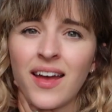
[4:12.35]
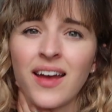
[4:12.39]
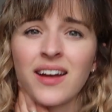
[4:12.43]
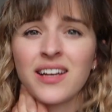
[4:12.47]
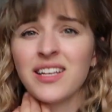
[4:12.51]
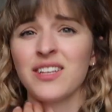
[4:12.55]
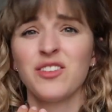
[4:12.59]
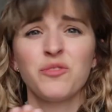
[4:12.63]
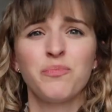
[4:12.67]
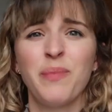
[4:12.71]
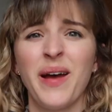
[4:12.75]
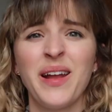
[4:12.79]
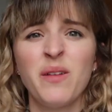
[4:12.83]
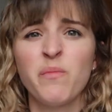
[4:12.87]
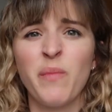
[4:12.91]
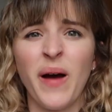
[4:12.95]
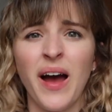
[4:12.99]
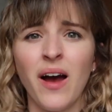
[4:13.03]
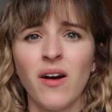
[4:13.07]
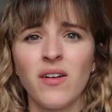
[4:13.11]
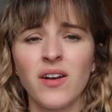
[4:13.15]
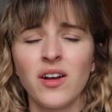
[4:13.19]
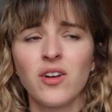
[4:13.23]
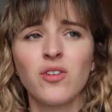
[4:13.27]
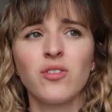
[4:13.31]
Because I was
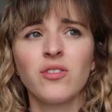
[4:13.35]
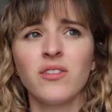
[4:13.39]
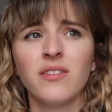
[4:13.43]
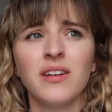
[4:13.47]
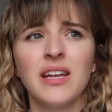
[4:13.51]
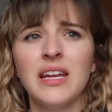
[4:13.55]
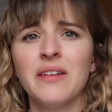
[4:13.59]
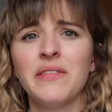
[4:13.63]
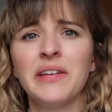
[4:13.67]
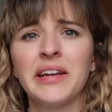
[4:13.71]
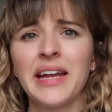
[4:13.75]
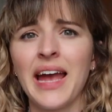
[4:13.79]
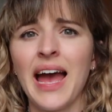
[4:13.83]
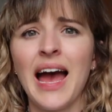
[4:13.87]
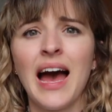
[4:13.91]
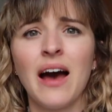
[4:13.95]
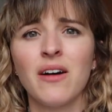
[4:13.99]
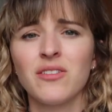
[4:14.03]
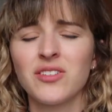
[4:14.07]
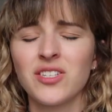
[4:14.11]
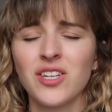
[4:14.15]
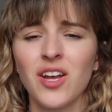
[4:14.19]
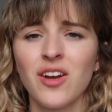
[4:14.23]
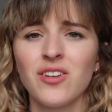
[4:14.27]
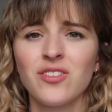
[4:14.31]
bedbound. I couldn't even get
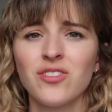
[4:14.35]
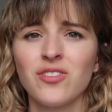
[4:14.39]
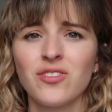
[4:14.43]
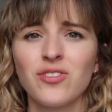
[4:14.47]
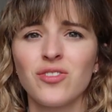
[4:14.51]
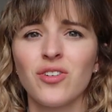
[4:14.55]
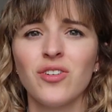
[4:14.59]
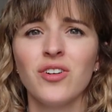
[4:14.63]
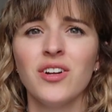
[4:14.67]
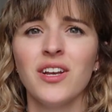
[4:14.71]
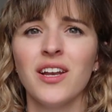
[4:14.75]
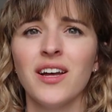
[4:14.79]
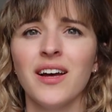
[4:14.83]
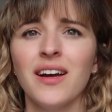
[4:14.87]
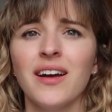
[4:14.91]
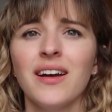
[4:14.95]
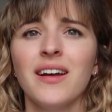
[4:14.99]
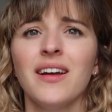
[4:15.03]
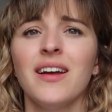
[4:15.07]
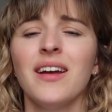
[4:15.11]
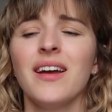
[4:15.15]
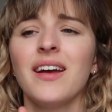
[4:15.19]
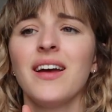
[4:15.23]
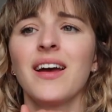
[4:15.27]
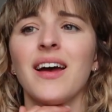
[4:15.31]
out to go to the toilet.
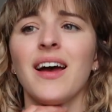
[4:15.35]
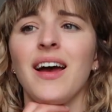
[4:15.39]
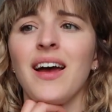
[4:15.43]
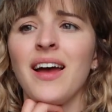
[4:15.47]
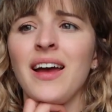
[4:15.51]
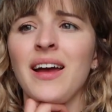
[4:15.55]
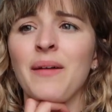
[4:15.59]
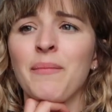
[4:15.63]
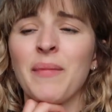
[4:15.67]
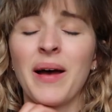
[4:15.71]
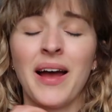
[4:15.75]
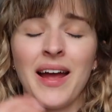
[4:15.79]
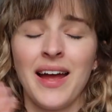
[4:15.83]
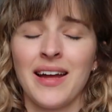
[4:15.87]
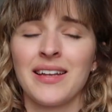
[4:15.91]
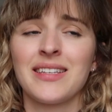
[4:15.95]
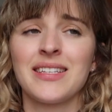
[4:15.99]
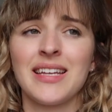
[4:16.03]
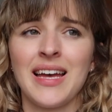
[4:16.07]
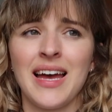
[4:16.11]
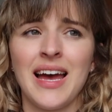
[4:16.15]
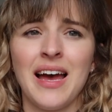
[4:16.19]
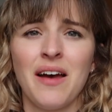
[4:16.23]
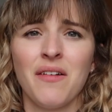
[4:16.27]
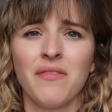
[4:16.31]
I had
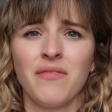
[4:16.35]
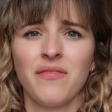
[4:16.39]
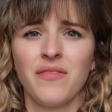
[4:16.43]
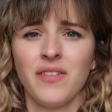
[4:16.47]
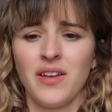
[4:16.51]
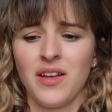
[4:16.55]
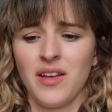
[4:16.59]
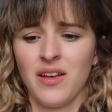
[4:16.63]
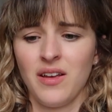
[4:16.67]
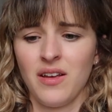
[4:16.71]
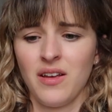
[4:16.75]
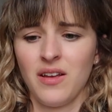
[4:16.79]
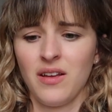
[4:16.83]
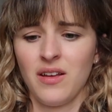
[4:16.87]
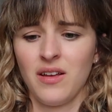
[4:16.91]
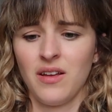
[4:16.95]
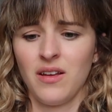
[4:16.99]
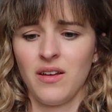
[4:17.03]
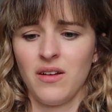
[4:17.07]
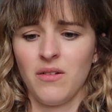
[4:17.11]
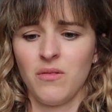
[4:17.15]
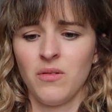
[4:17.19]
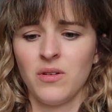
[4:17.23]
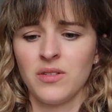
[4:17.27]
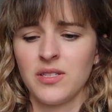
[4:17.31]
to have,
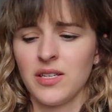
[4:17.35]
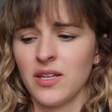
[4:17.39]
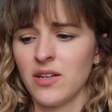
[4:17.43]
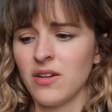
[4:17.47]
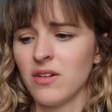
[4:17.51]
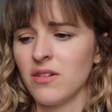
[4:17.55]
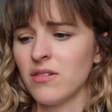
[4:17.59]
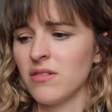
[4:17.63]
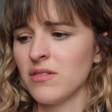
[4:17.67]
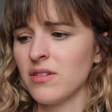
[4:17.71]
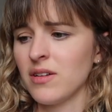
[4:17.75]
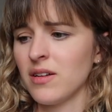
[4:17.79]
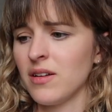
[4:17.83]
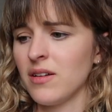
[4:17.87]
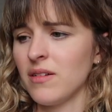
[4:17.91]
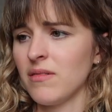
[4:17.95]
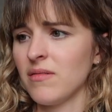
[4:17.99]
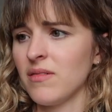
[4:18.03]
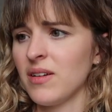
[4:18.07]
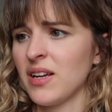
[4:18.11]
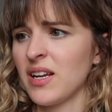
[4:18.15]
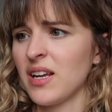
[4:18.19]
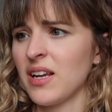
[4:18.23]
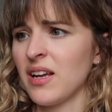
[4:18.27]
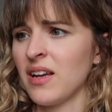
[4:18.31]
what's it called?
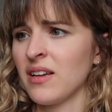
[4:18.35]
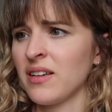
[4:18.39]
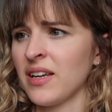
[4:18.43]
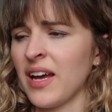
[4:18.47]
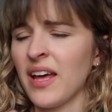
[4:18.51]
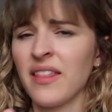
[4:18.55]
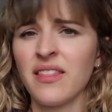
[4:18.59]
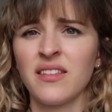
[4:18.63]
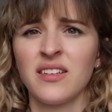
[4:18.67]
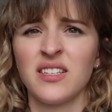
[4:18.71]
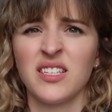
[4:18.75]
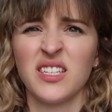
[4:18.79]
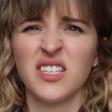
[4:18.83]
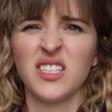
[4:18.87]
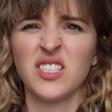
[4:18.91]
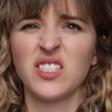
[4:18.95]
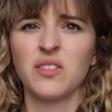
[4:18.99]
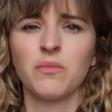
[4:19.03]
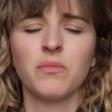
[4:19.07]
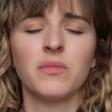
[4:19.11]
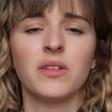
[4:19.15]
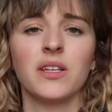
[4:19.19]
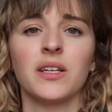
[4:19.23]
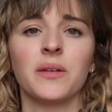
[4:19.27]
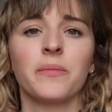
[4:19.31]
A catheter or
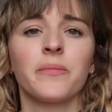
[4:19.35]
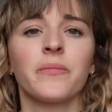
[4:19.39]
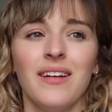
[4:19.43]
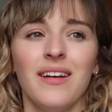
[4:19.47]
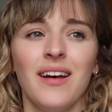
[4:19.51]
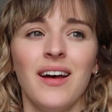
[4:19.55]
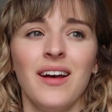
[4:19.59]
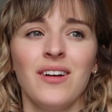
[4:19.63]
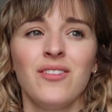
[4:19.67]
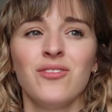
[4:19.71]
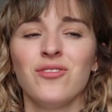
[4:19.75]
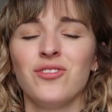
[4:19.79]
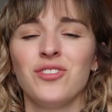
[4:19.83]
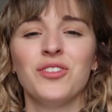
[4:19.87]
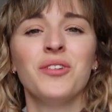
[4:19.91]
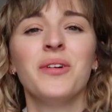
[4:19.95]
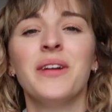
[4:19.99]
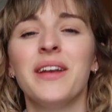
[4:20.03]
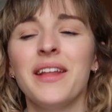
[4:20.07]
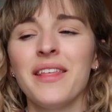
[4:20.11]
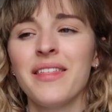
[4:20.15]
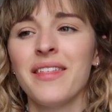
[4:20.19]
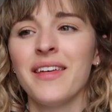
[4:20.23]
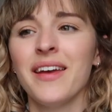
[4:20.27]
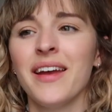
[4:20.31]
something. I couldn't do
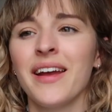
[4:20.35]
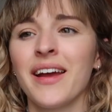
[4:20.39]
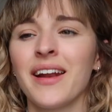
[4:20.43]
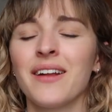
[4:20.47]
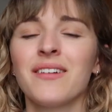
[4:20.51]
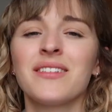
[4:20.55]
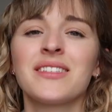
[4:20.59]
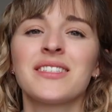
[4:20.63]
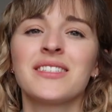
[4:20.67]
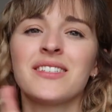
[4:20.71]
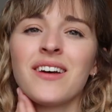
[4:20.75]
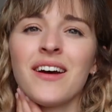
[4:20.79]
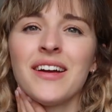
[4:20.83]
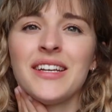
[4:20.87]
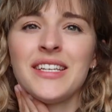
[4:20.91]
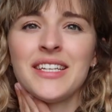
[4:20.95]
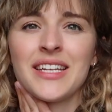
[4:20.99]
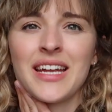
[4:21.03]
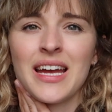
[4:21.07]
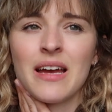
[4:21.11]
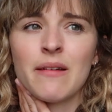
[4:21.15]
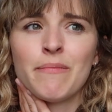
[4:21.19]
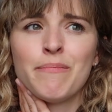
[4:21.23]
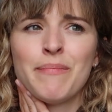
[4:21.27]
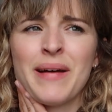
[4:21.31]
anything and I was starting
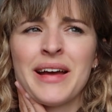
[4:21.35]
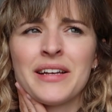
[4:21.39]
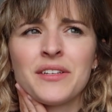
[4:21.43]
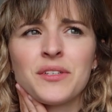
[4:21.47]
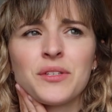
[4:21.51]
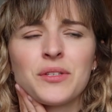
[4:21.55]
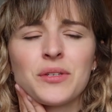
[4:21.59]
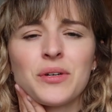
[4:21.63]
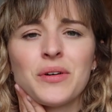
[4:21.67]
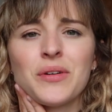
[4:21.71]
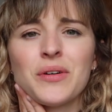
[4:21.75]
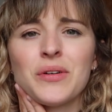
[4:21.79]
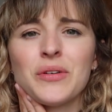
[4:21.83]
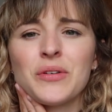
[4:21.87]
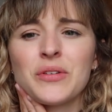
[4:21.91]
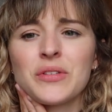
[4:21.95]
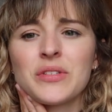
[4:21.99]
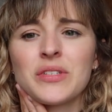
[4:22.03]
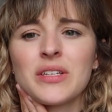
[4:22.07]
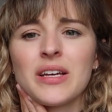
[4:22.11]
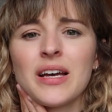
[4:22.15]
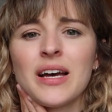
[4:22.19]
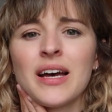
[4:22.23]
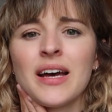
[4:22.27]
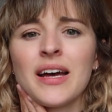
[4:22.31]
to get bed
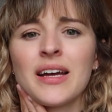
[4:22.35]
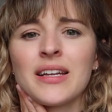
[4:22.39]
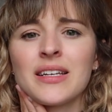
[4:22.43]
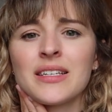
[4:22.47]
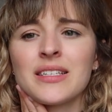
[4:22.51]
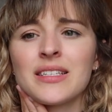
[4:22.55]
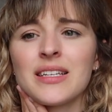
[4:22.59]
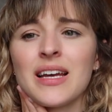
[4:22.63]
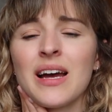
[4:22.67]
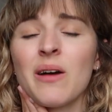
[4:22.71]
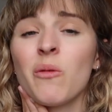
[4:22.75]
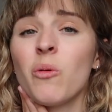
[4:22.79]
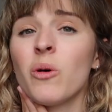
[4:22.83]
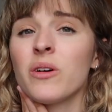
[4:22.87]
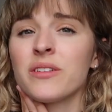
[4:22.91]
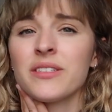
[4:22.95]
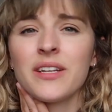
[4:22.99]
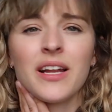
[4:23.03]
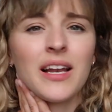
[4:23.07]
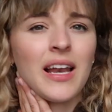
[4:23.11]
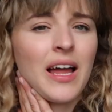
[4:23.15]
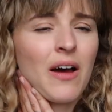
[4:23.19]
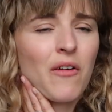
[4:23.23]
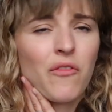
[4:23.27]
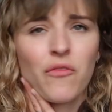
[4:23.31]
sores and I
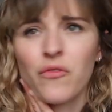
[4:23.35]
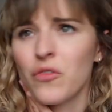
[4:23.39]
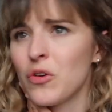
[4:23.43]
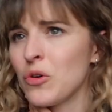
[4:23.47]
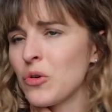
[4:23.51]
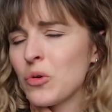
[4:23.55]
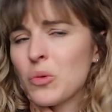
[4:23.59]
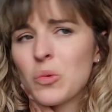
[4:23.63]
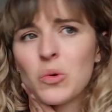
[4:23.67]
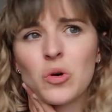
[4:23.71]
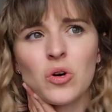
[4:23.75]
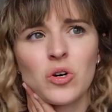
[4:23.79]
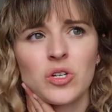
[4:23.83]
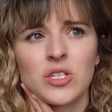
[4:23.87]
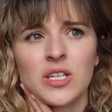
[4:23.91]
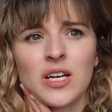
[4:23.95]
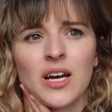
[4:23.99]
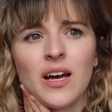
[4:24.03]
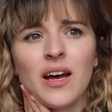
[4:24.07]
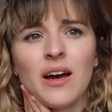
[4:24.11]
wasn't allowed food or water.